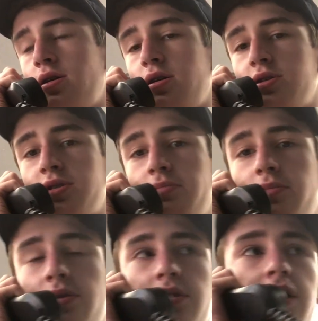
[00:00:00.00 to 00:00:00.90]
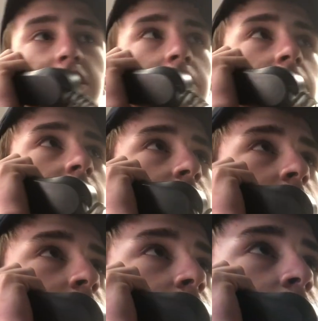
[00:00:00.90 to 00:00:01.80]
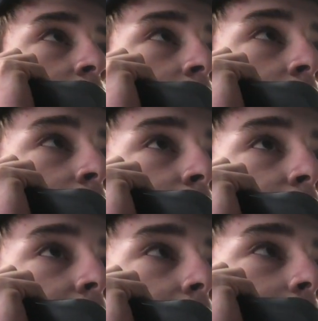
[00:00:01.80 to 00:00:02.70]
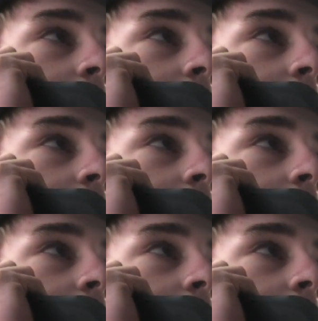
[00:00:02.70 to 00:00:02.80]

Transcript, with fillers: Awesome, thank you. Bye.